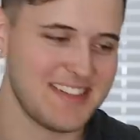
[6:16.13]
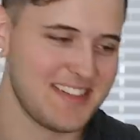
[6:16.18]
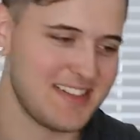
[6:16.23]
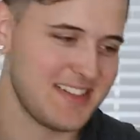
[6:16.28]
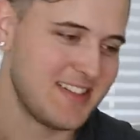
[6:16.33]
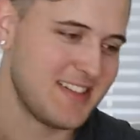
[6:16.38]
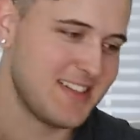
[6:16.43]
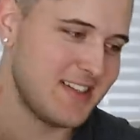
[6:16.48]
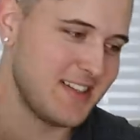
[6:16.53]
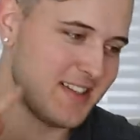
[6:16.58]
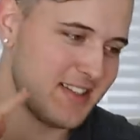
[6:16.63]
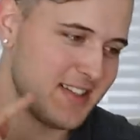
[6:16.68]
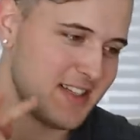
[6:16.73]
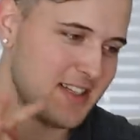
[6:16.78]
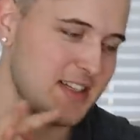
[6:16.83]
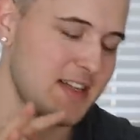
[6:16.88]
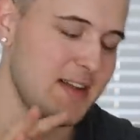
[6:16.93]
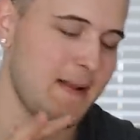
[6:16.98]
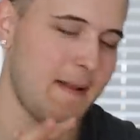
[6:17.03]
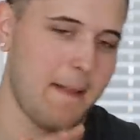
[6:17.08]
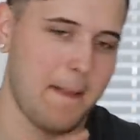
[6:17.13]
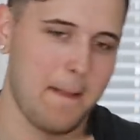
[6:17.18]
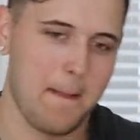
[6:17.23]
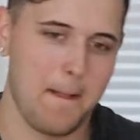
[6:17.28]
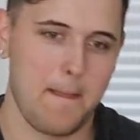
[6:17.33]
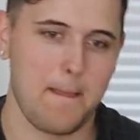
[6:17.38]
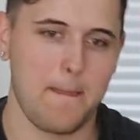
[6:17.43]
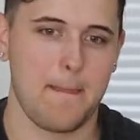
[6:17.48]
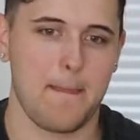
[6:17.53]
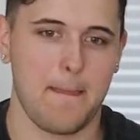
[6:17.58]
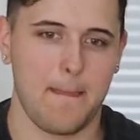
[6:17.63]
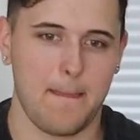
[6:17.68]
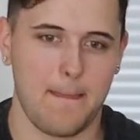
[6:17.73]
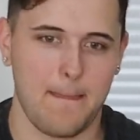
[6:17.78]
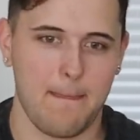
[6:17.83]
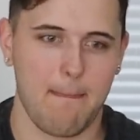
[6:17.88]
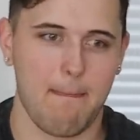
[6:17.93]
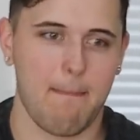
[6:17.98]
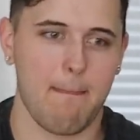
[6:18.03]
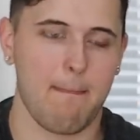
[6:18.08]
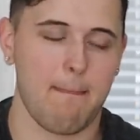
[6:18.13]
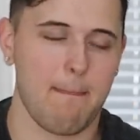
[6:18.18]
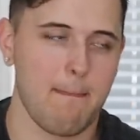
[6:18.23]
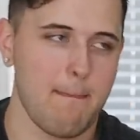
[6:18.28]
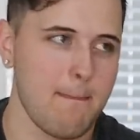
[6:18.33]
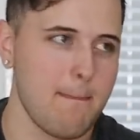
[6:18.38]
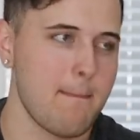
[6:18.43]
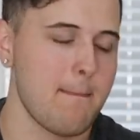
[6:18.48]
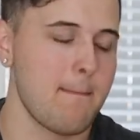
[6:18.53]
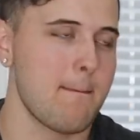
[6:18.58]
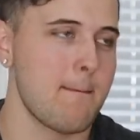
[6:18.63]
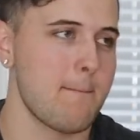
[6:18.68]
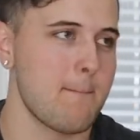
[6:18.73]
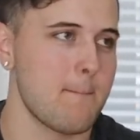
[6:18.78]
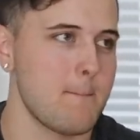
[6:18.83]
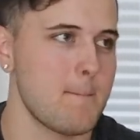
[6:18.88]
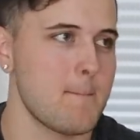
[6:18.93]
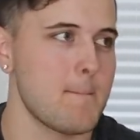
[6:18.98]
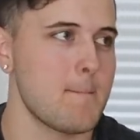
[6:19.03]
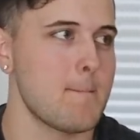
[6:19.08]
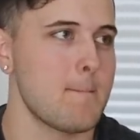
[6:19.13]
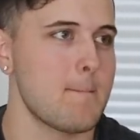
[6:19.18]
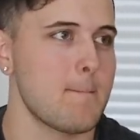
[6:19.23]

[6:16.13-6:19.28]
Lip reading: [no speech]